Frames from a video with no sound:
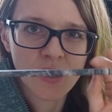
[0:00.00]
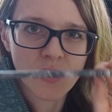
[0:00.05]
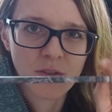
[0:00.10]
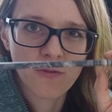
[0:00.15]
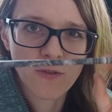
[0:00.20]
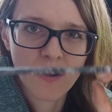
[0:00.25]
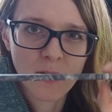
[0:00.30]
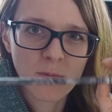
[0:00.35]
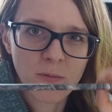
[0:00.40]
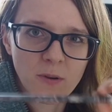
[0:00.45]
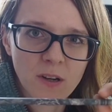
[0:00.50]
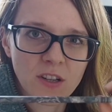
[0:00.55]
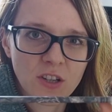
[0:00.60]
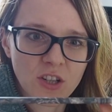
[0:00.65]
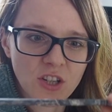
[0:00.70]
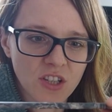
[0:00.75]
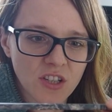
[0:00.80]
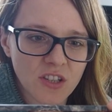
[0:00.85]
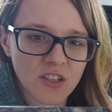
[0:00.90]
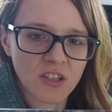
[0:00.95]
of
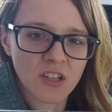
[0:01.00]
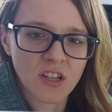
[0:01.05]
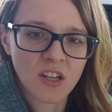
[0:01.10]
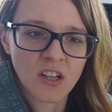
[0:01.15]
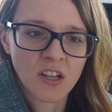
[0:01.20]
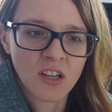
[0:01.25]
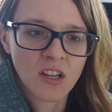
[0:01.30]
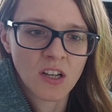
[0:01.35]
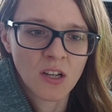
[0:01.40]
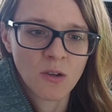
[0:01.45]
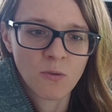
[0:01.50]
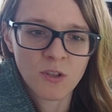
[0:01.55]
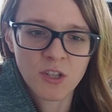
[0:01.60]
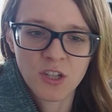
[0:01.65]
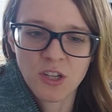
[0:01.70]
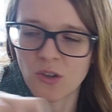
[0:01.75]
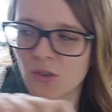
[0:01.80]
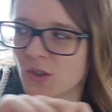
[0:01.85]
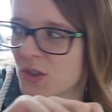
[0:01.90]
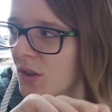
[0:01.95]
vibration
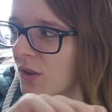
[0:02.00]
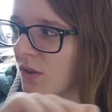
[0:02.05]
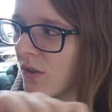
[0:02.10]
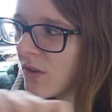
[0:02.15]
which goes